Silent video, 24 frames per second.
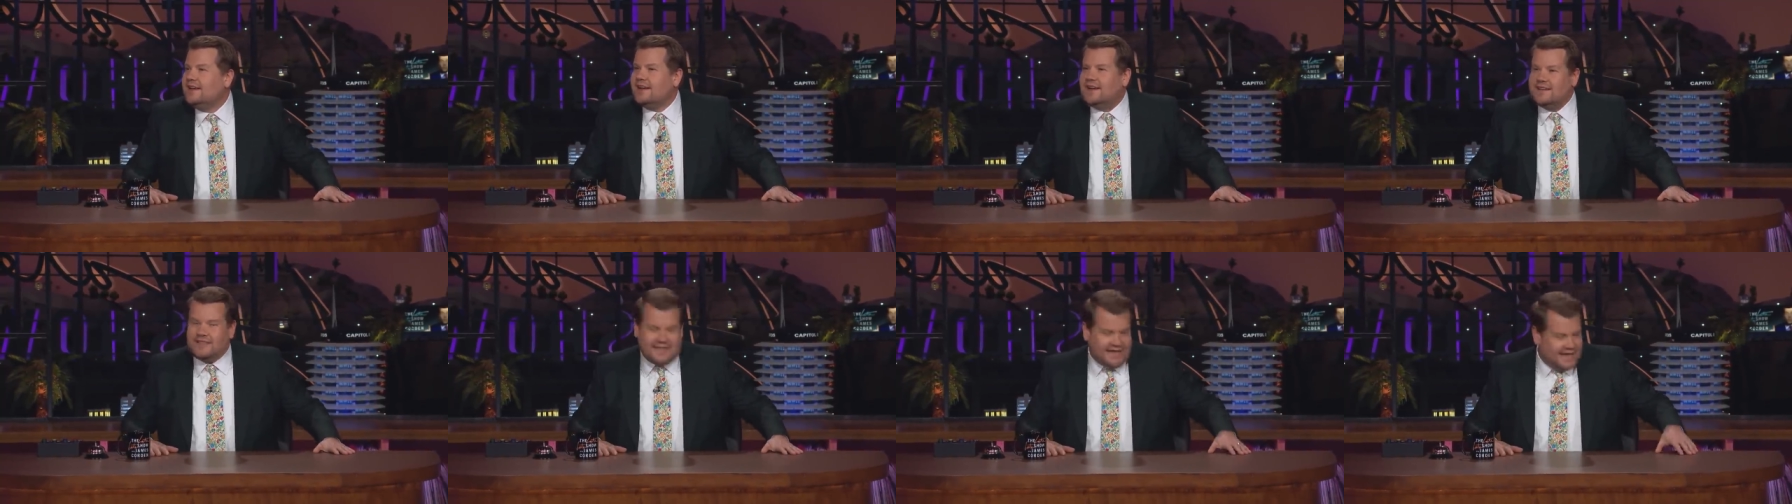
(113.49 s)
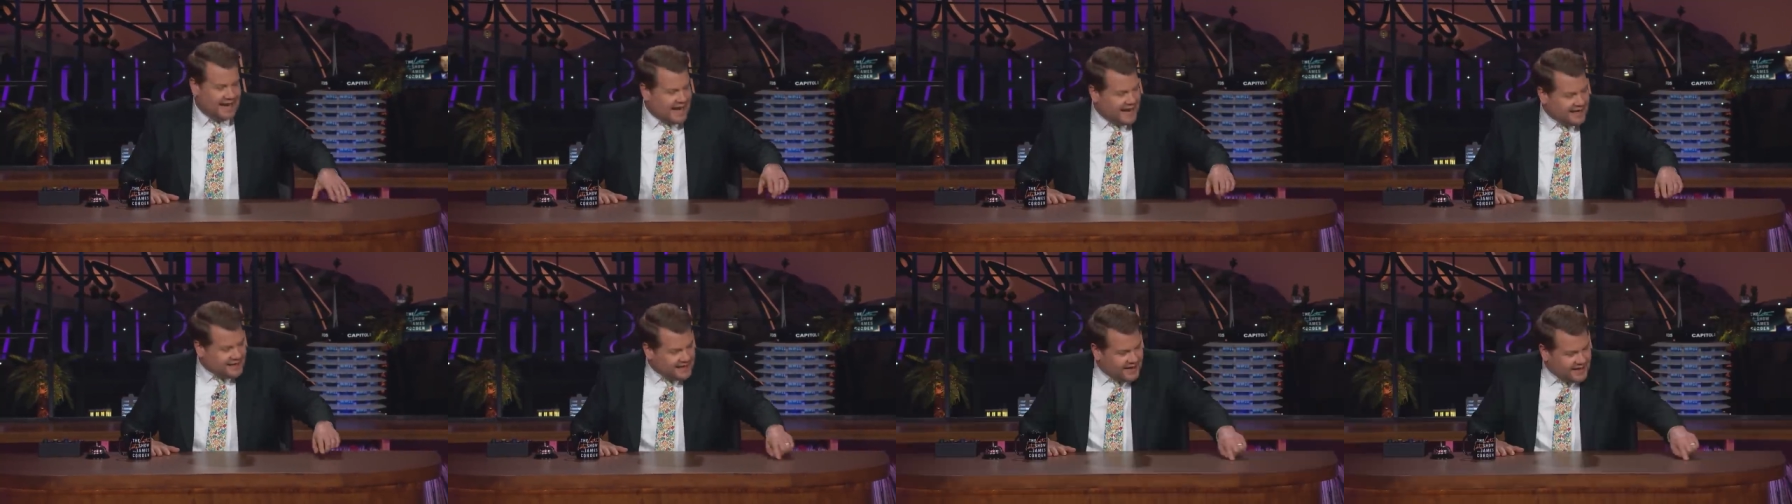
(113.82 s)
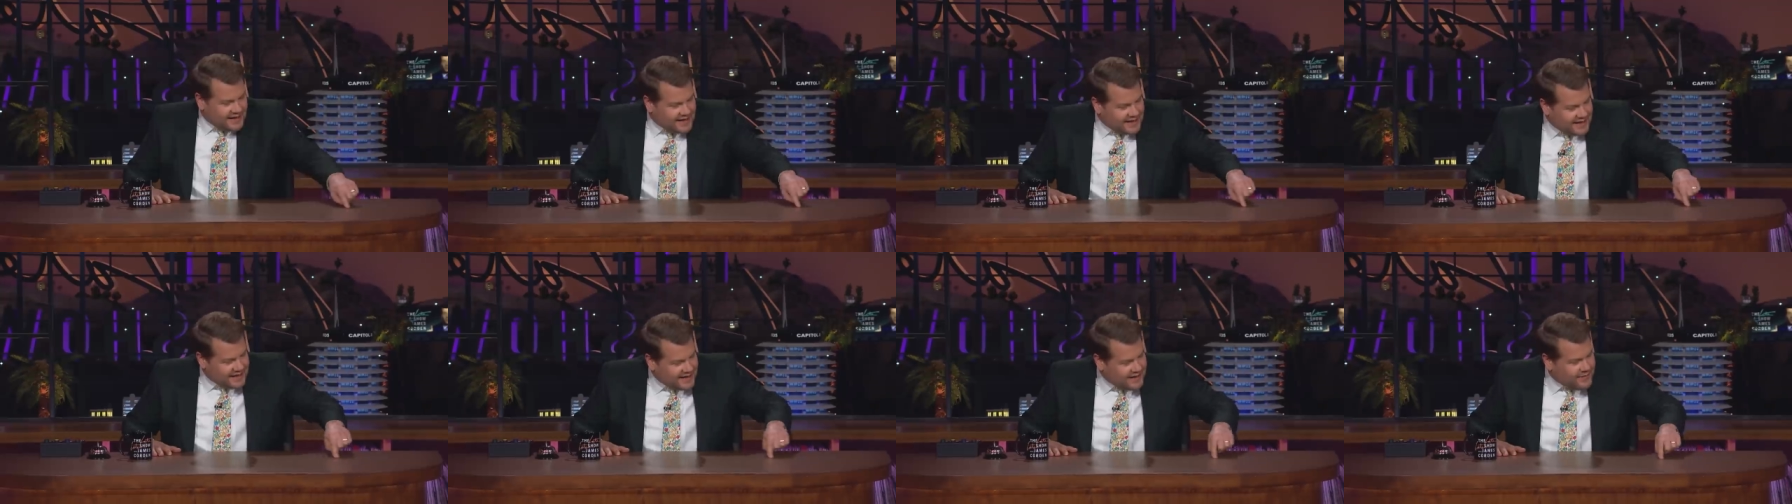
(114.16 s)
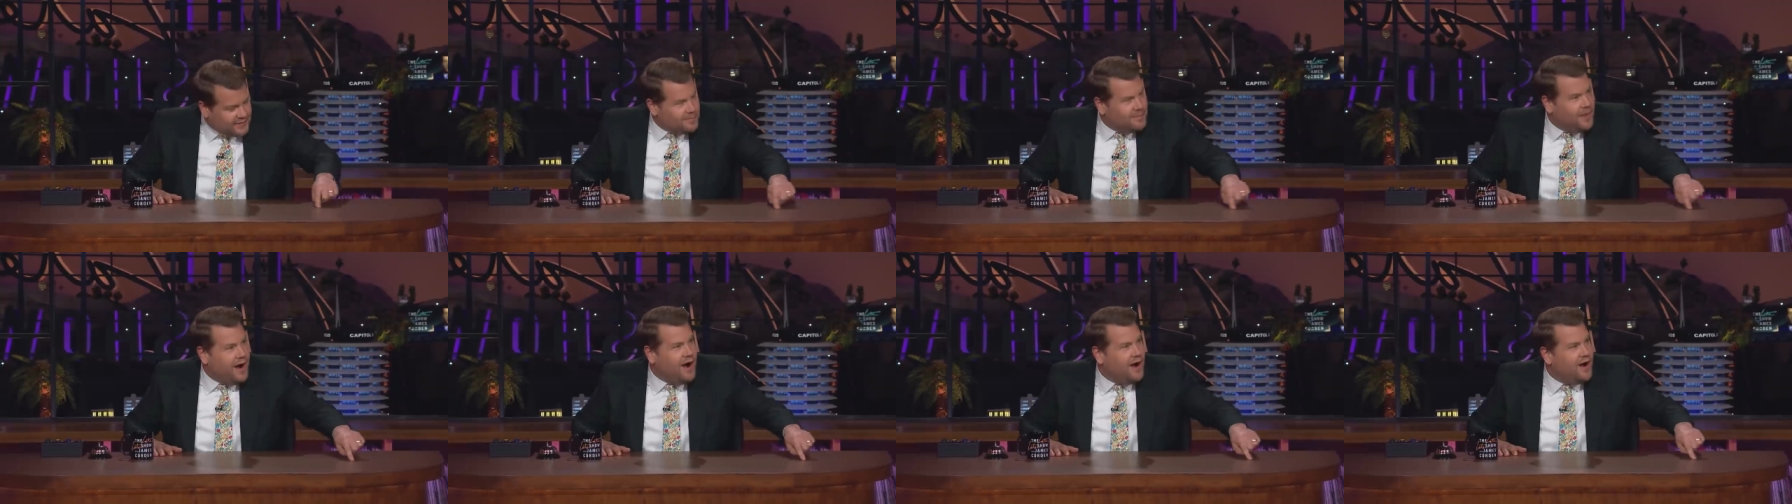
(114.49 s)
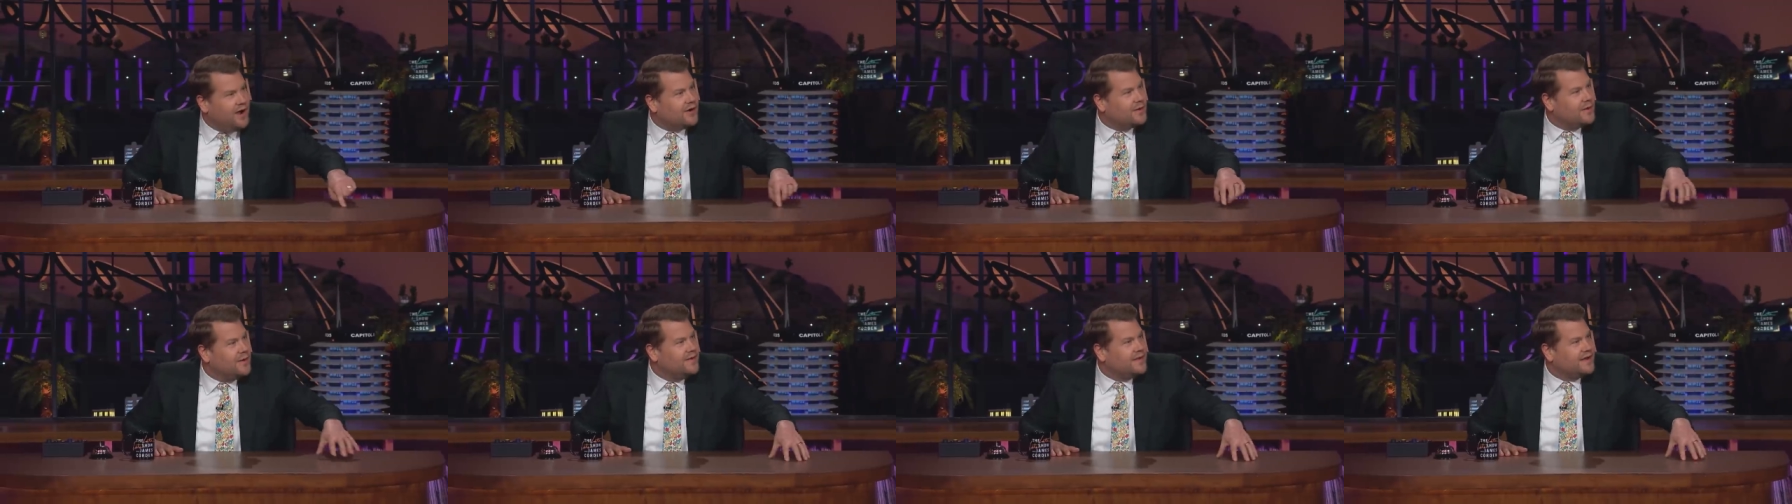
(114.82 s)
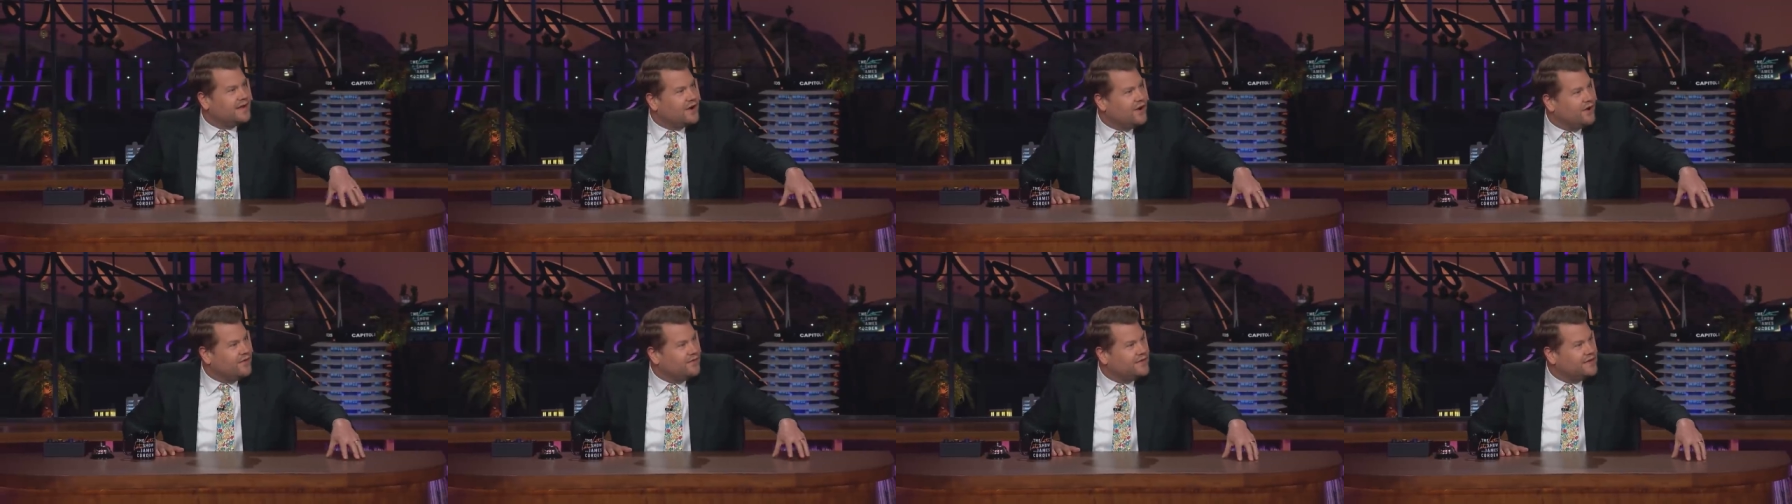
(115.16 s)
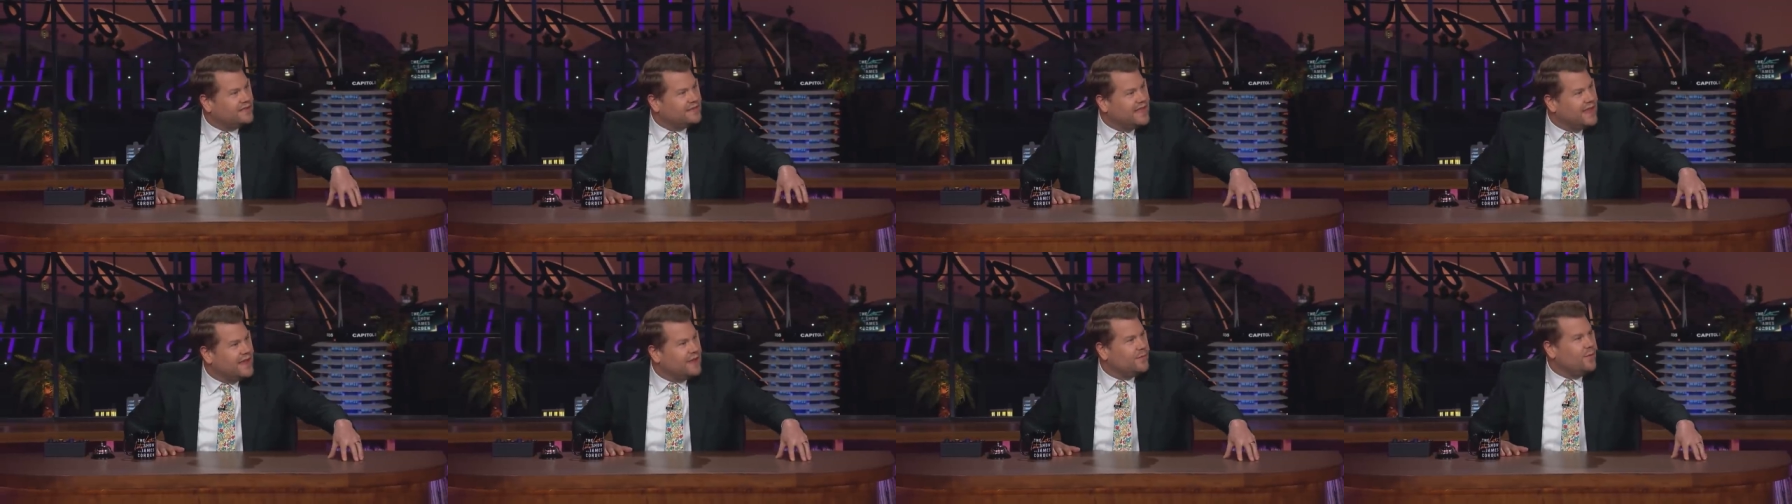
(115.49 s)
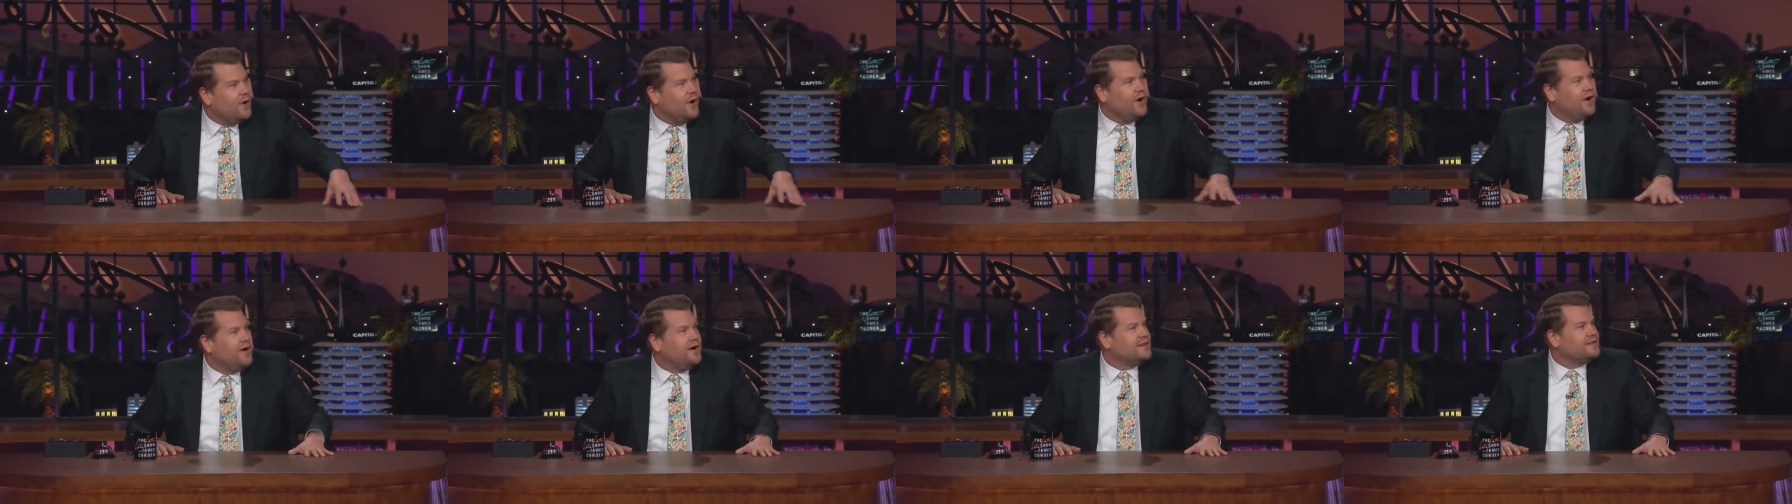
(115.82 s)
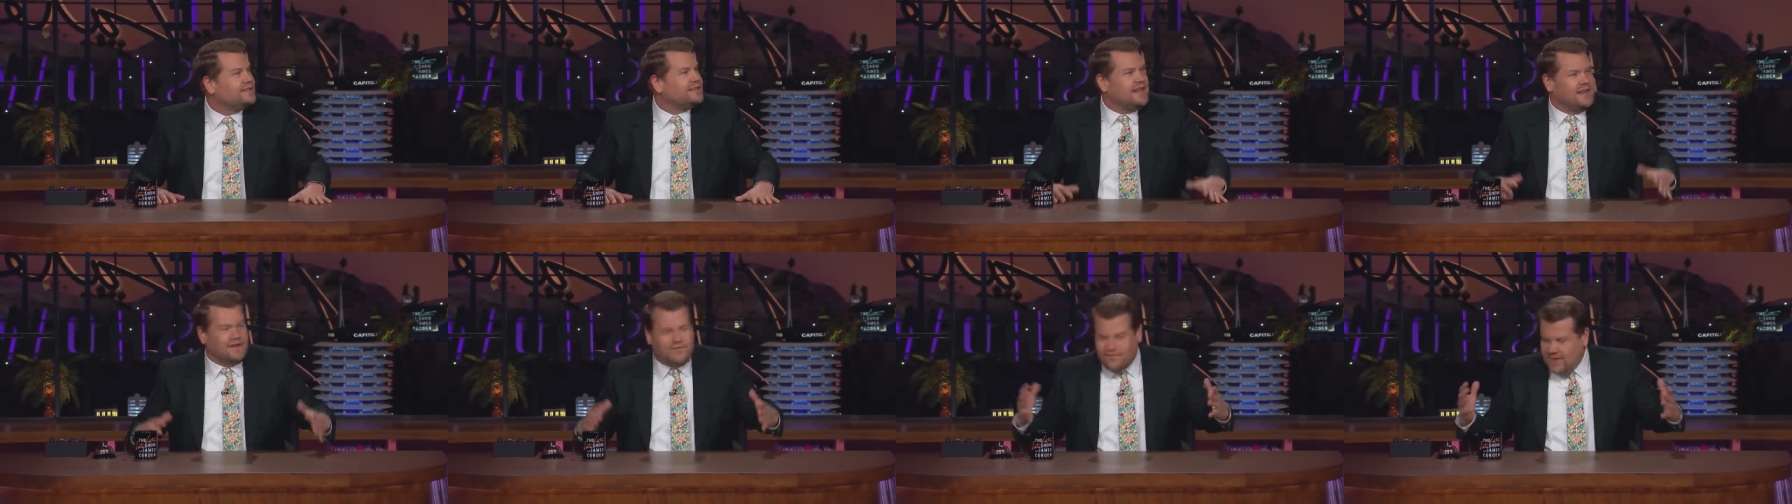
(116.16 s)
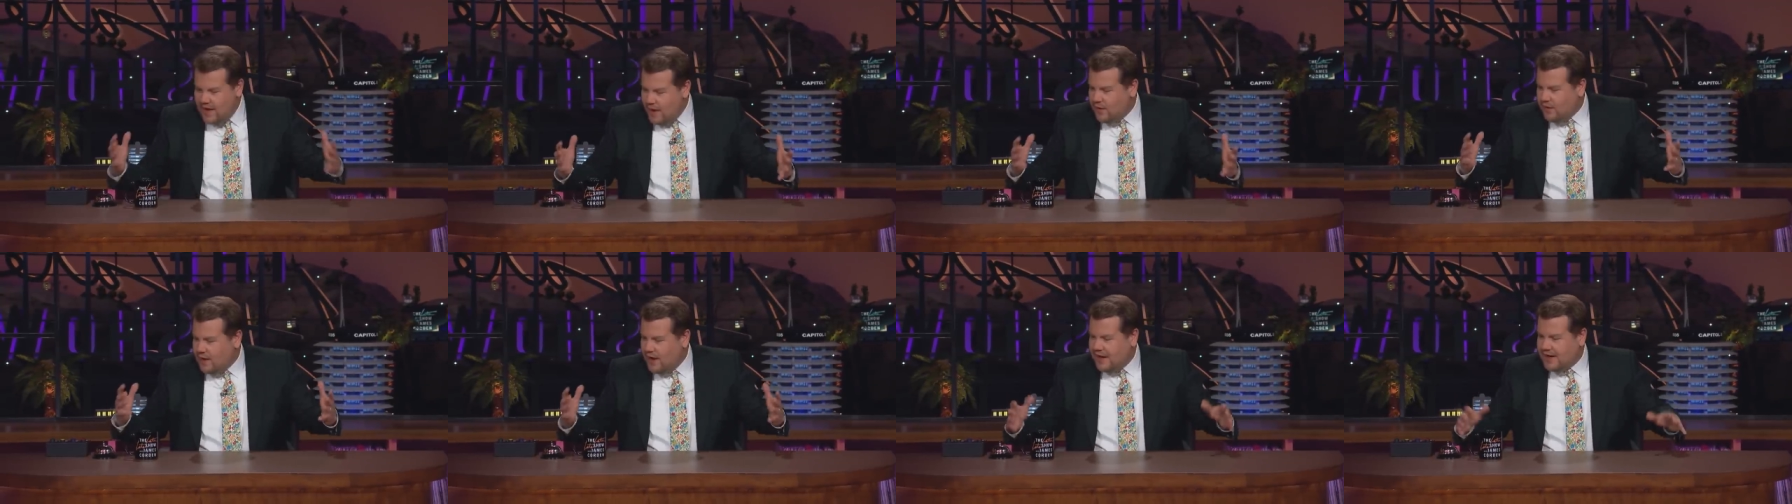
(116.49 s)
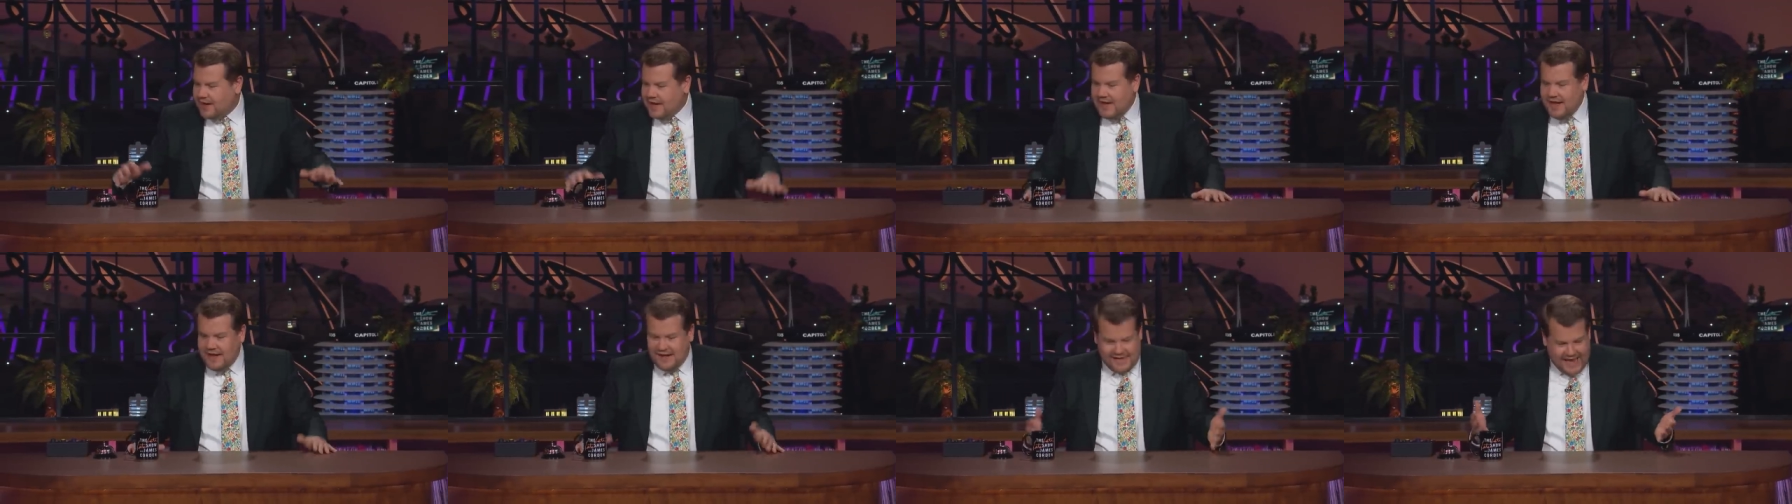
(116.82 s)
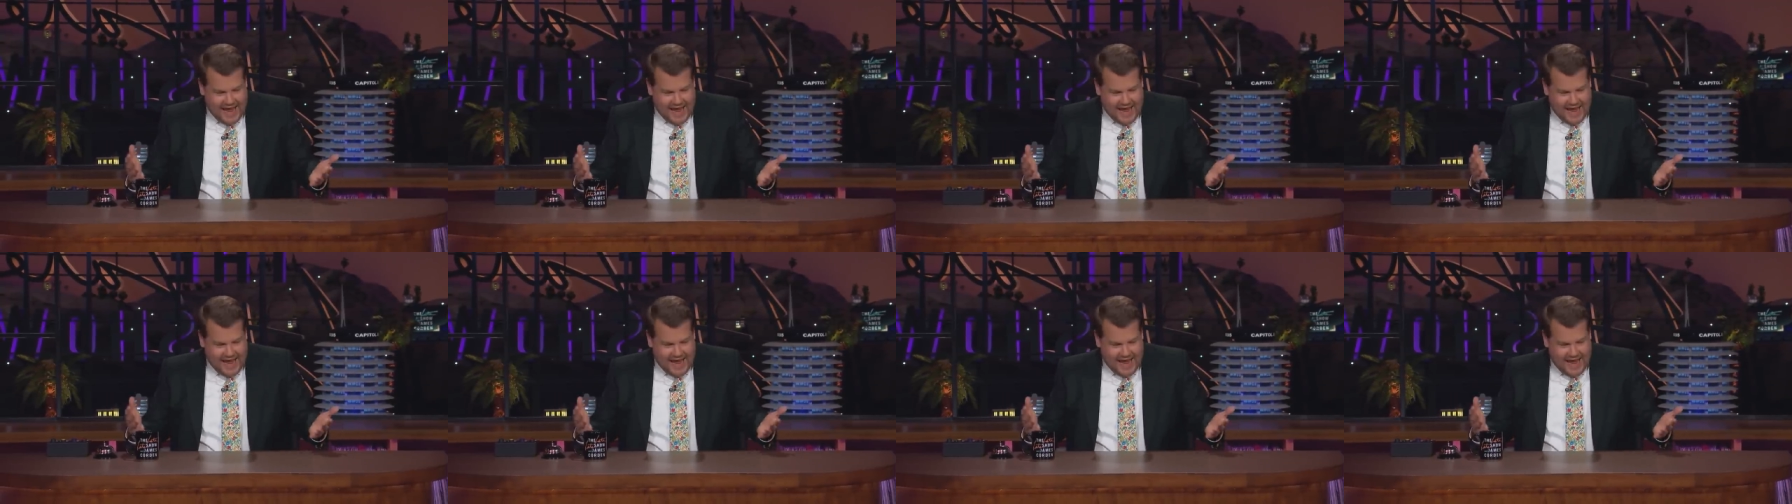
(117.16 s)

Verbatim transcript: Because it had like a little mark where the coffee thing was, oh. and it felt like.